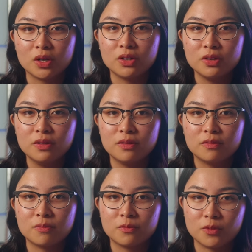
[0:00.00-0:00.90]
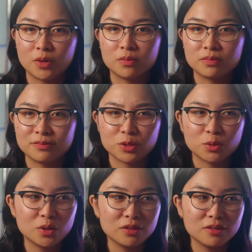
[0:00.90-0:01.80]
because I found
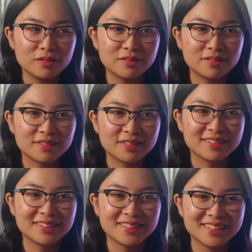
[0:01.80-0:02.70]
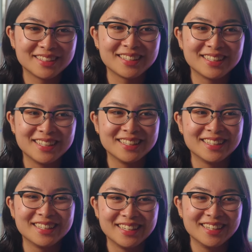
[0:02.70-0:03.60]
that having my key light higher up
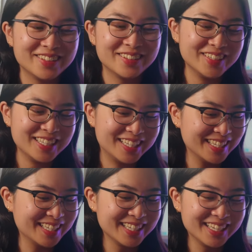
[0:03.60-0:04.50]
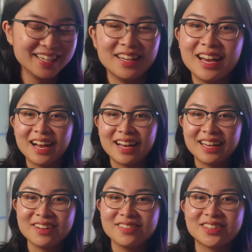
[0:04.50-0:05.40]
helps me avoid glare in my
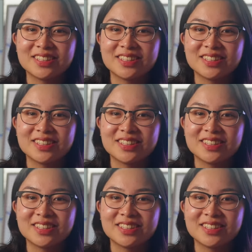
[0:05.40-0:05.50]
glasses